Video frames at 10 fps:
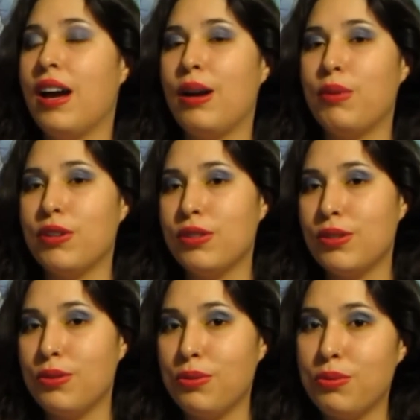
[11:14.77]
I'm
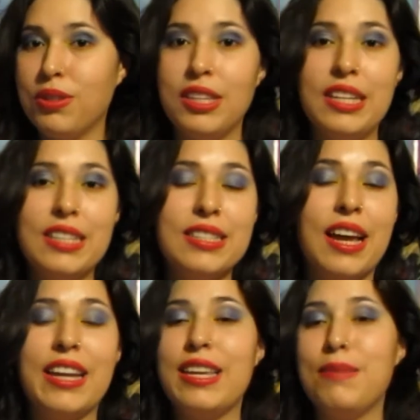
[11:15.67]
also really
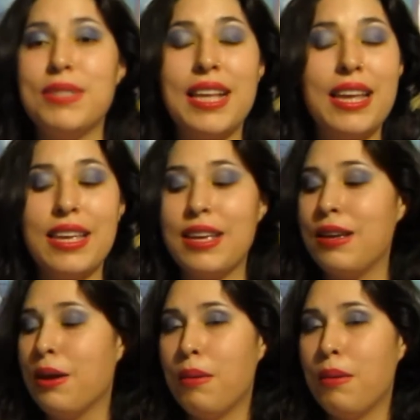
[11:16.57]
I keep saying it,